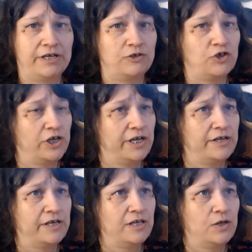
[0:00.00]

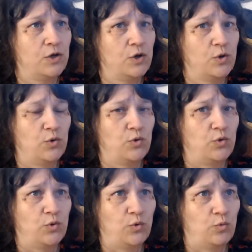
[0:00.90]
Janet,
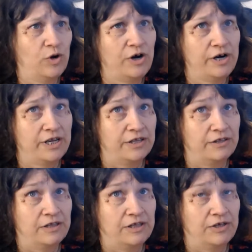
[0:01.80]
who were
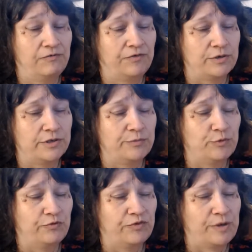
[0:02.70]
in the first
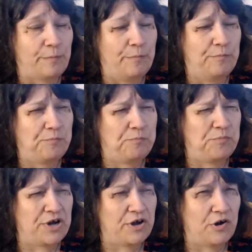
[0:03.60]
movie,
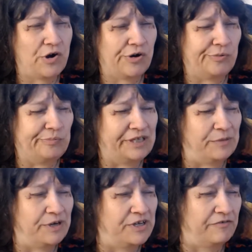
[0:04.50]
but are played
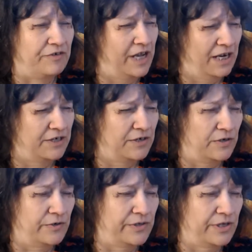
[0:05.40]
by different actors,